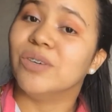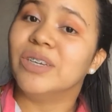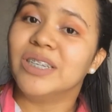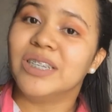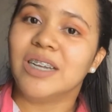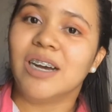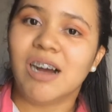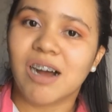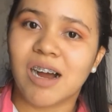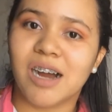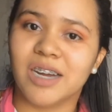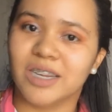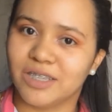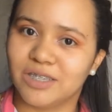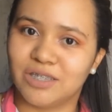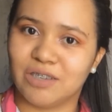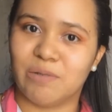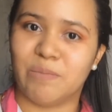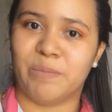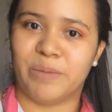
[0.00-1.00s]
you in the heart
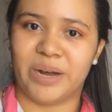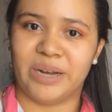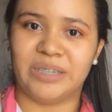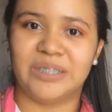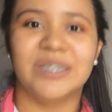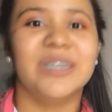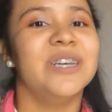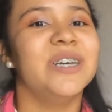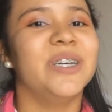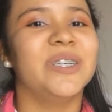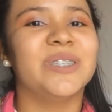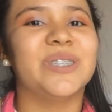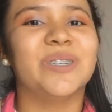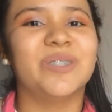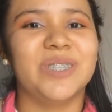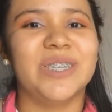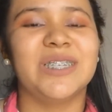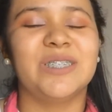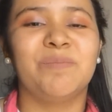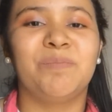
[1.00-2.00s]
so much.
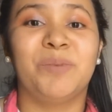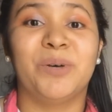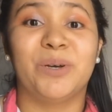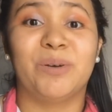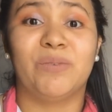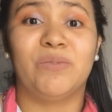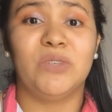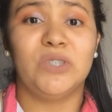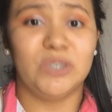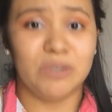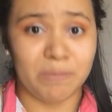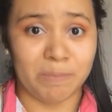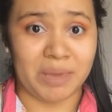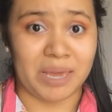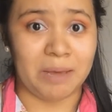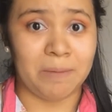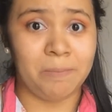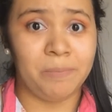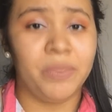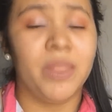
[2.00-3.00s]
So this book to
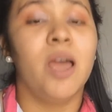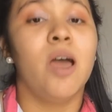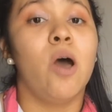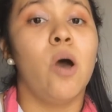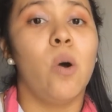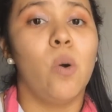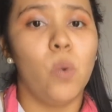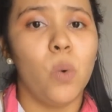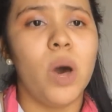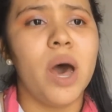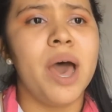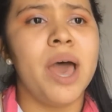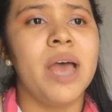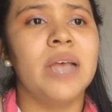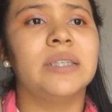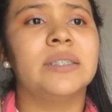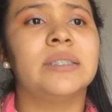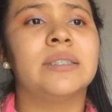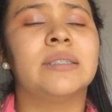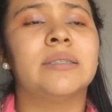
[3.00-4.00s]
me
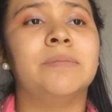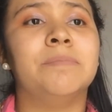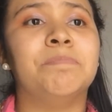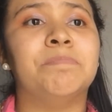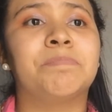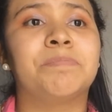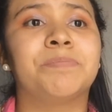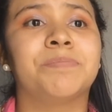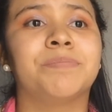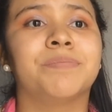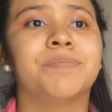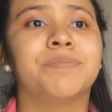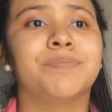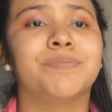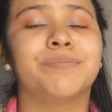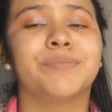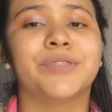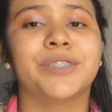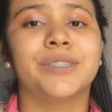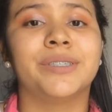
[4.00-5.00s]
was
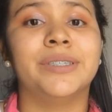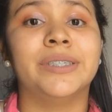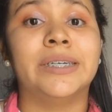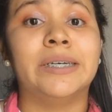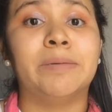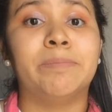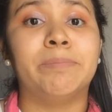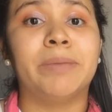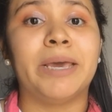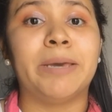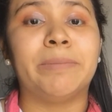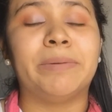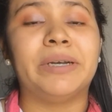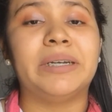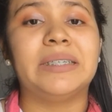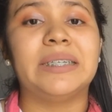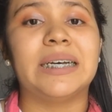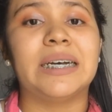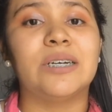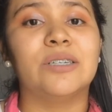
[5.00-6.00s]

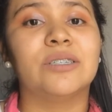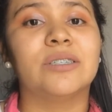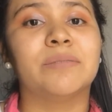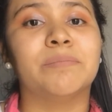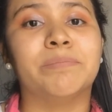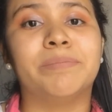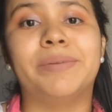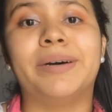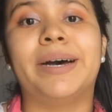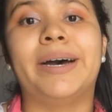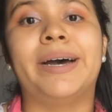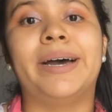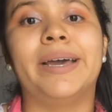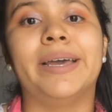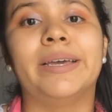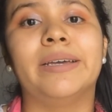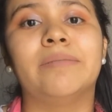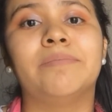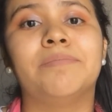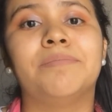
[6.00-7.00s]
Paper Towns
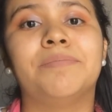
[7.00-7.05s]
by